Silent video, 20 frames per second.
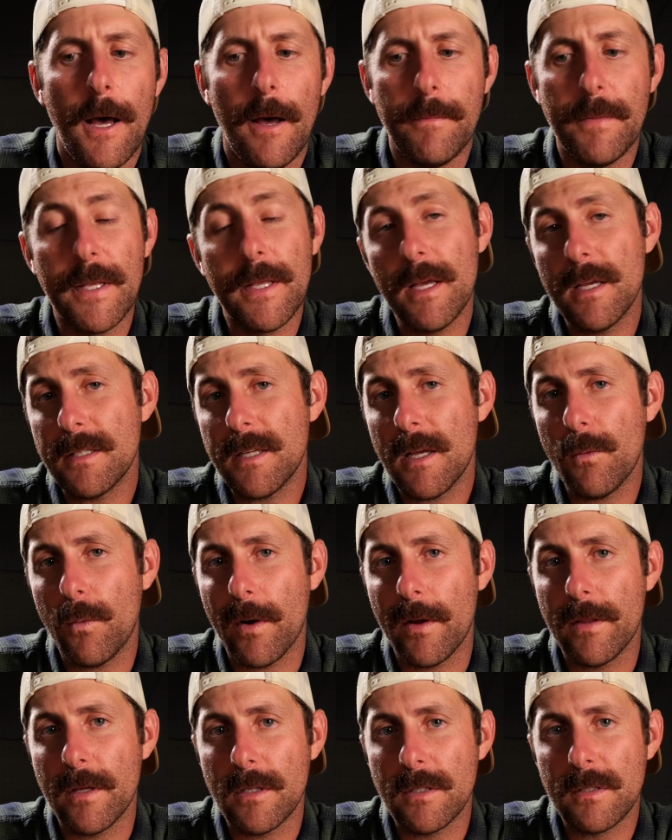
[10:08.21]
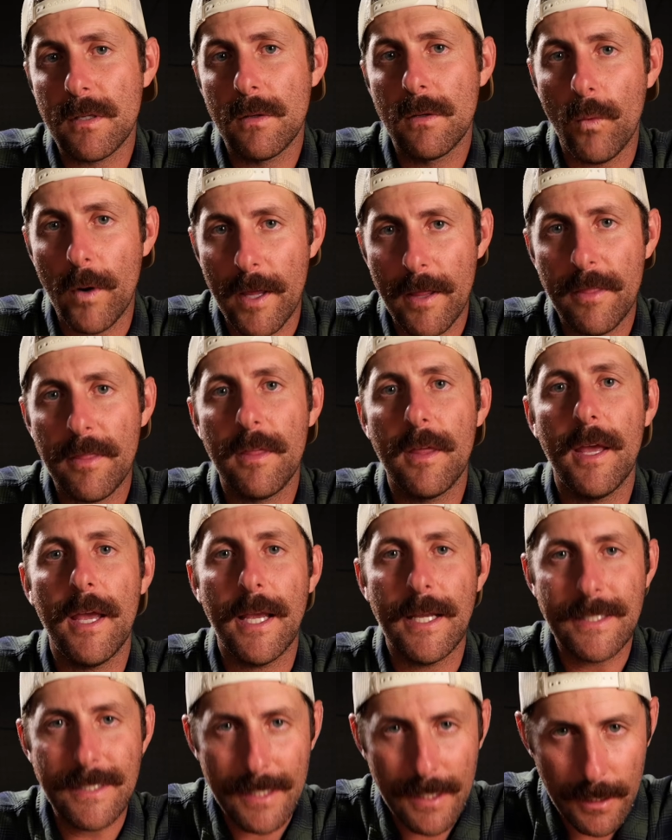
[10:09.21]
Because I wear this with
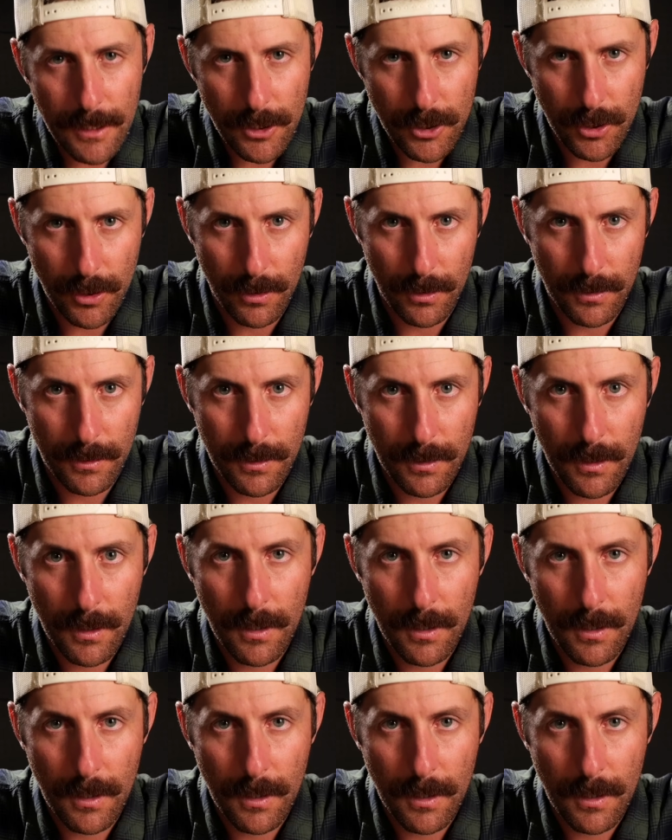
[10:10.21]
a t-shirt,